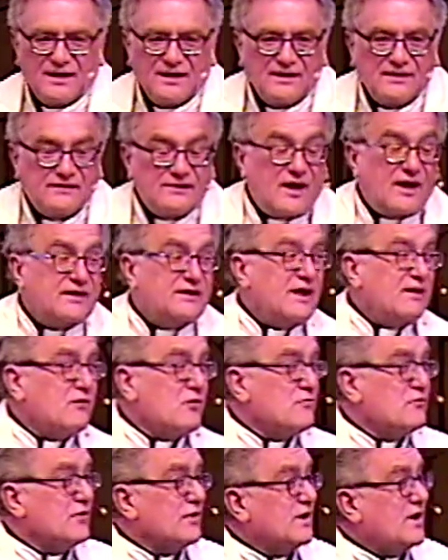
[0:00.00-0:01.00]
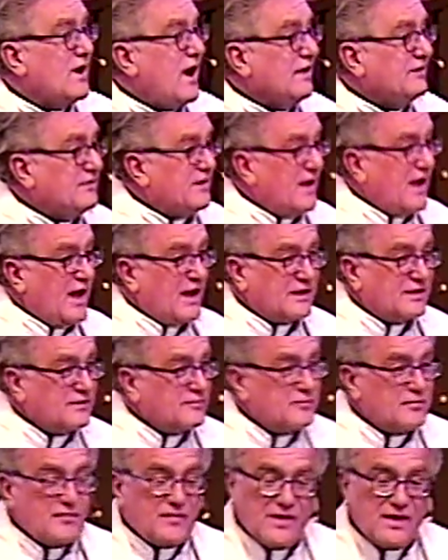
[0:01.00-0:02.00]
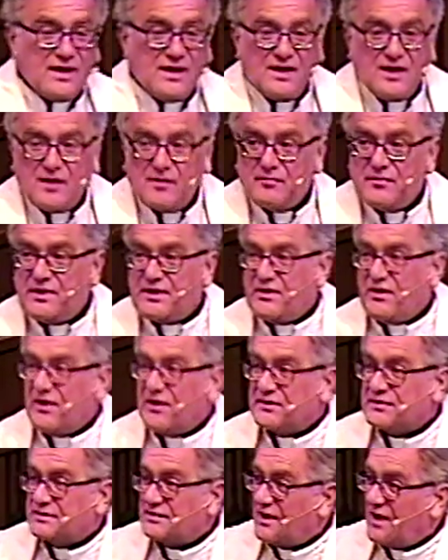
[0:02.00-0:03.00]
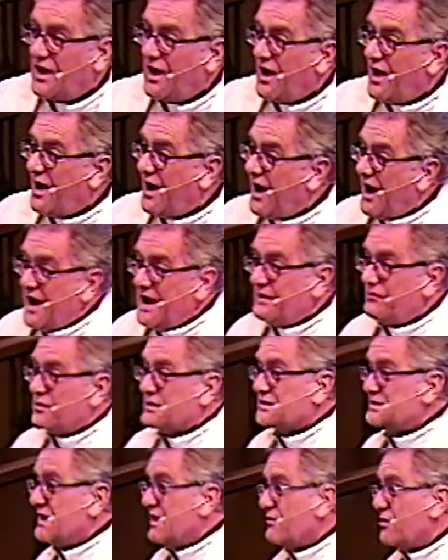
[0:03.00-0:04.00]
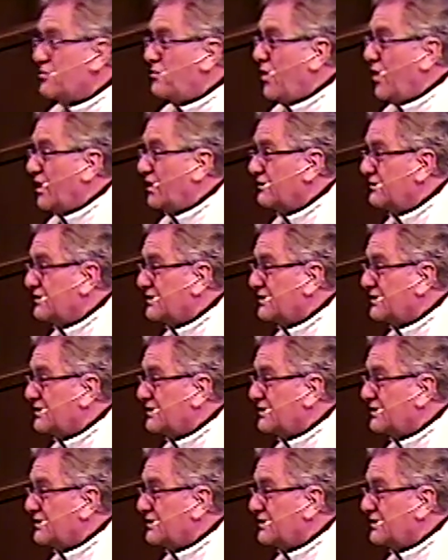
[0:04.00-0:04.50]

Now, I never forgot that, because I was never part of the